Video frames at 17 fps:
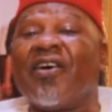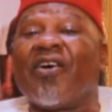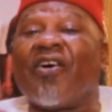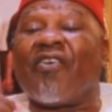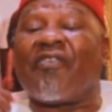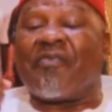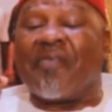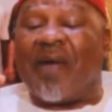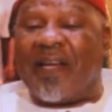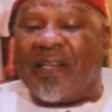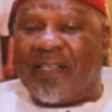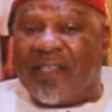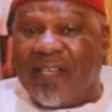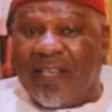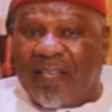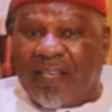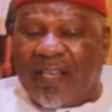of my
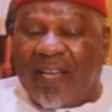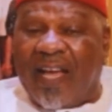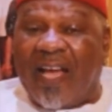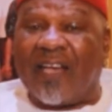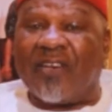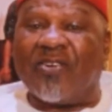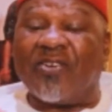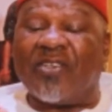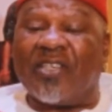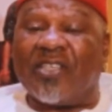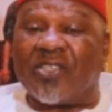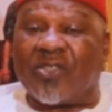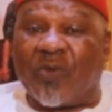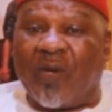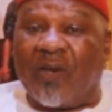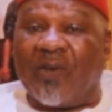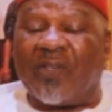day, I don't eat
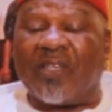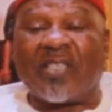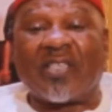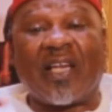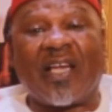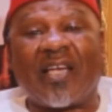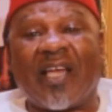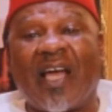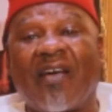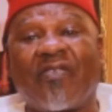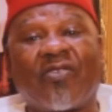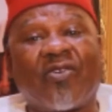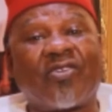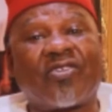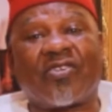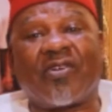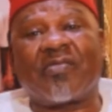swallow. It's like I've
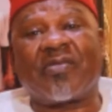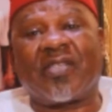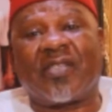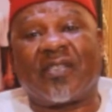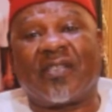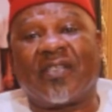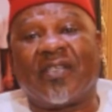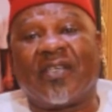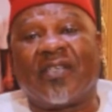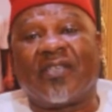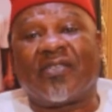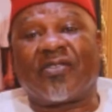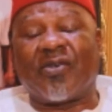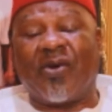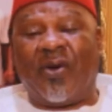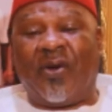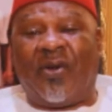lost something.
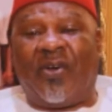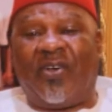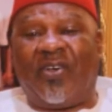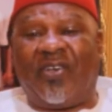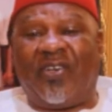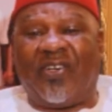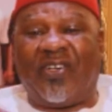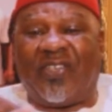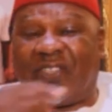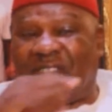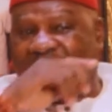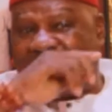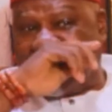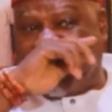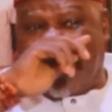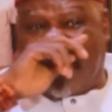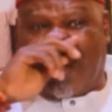So
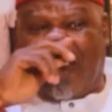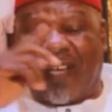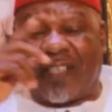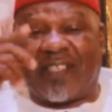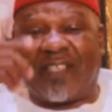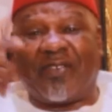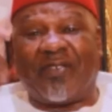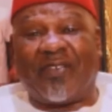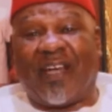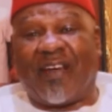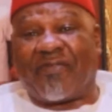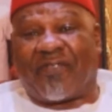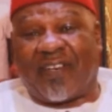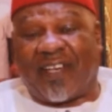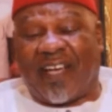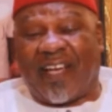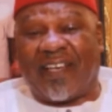automatically as a good
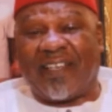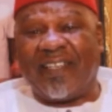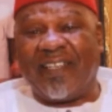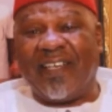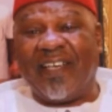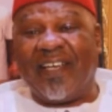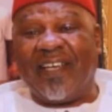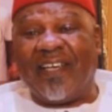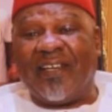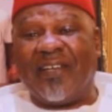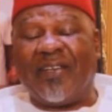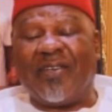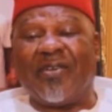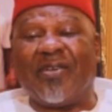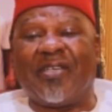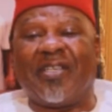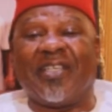African,
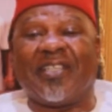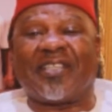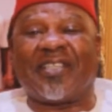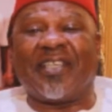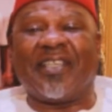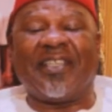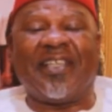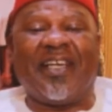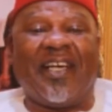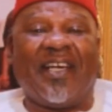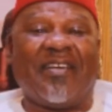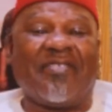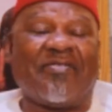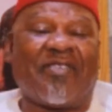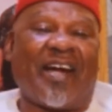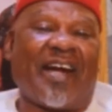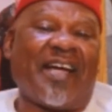you know, they say
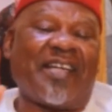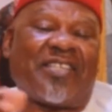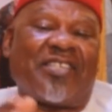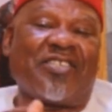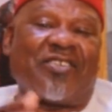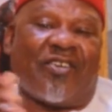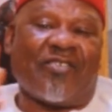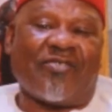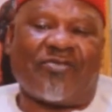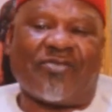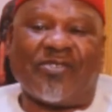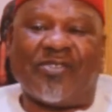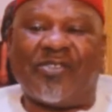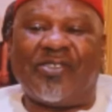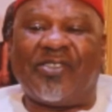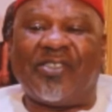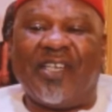varieties of
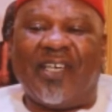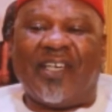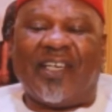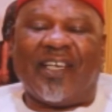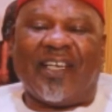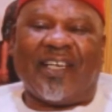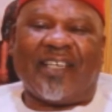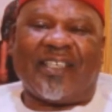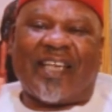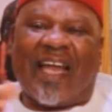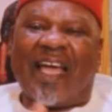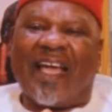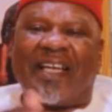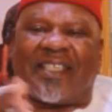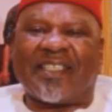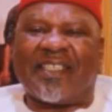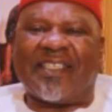food,
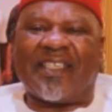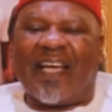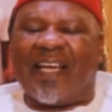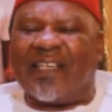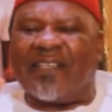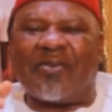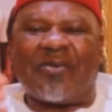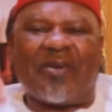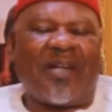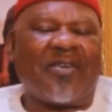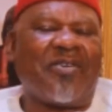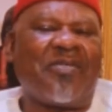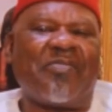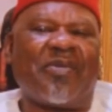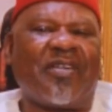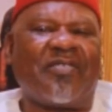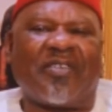dieting, and I
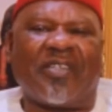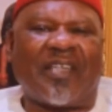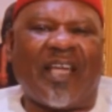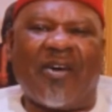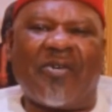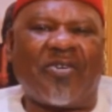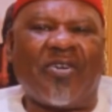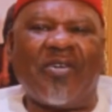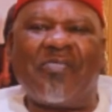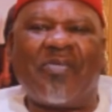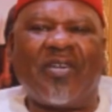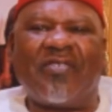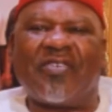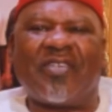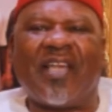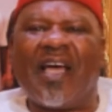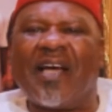don't believe in that. We don't
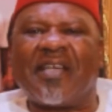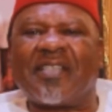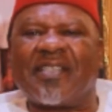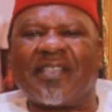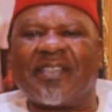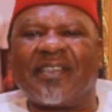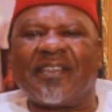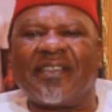believe in dieting